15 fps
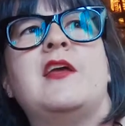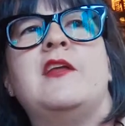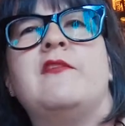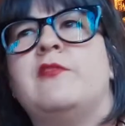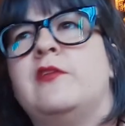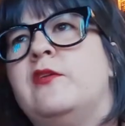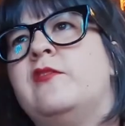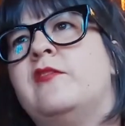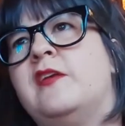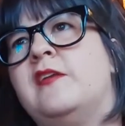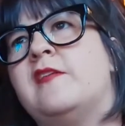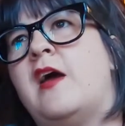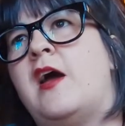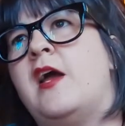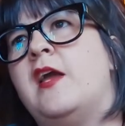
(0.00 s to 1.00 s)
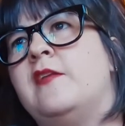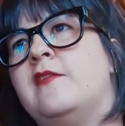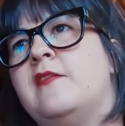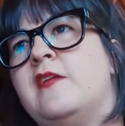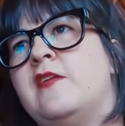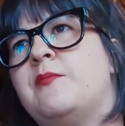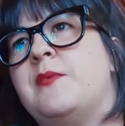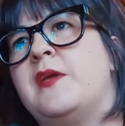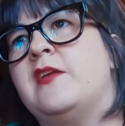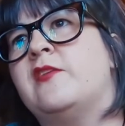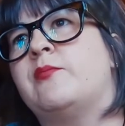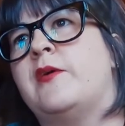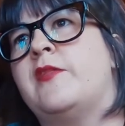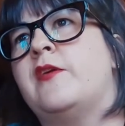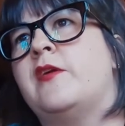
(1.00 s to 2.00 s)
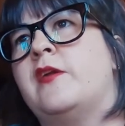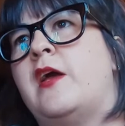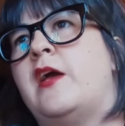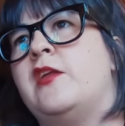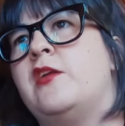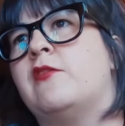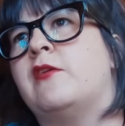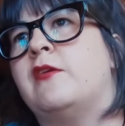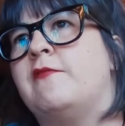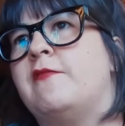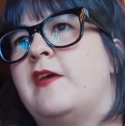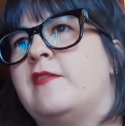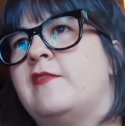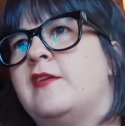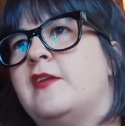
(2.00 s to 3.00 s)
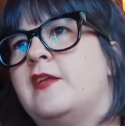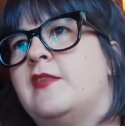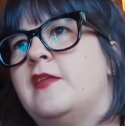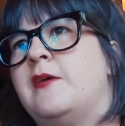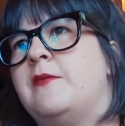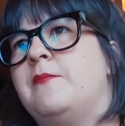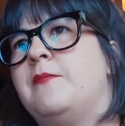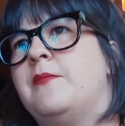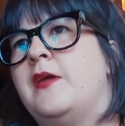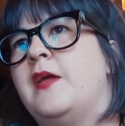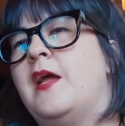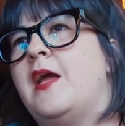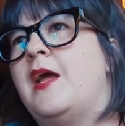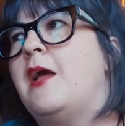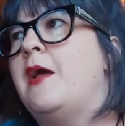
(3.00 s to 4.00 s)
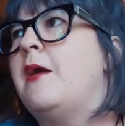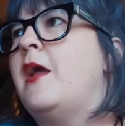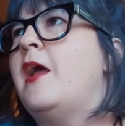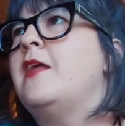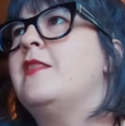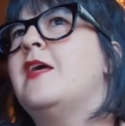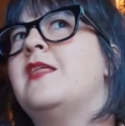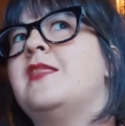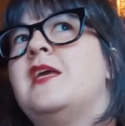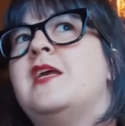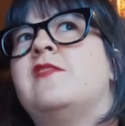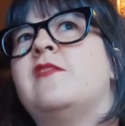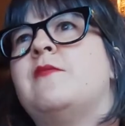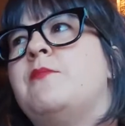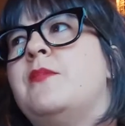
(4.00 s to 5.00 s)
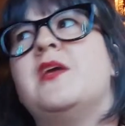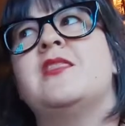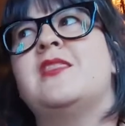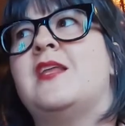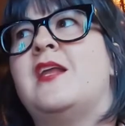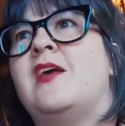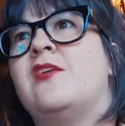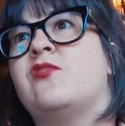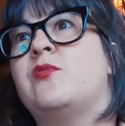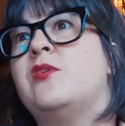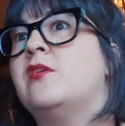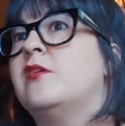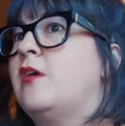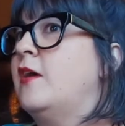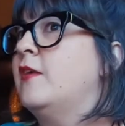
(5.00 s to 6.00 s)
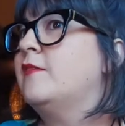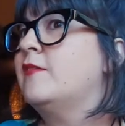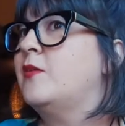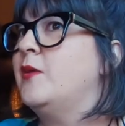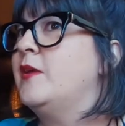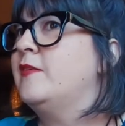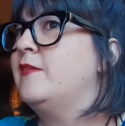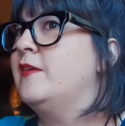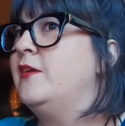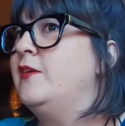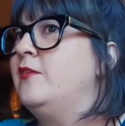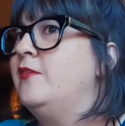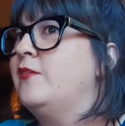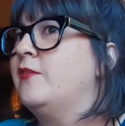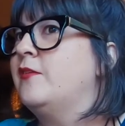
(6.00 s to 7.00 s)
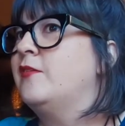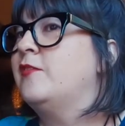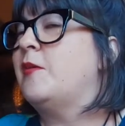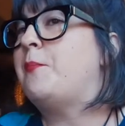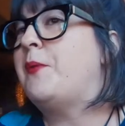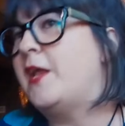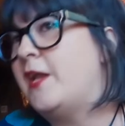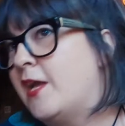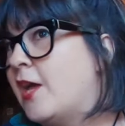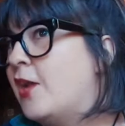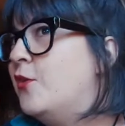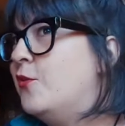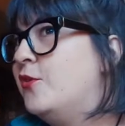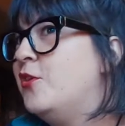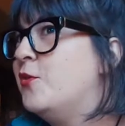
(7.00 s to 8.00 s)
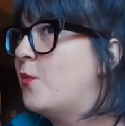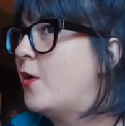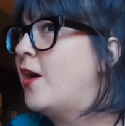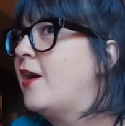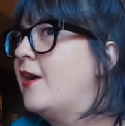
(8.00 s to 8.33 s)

is kind of loosely tied to these myths, whether or not you're invested in them. And that it's a myth that has real consequences, depending on who you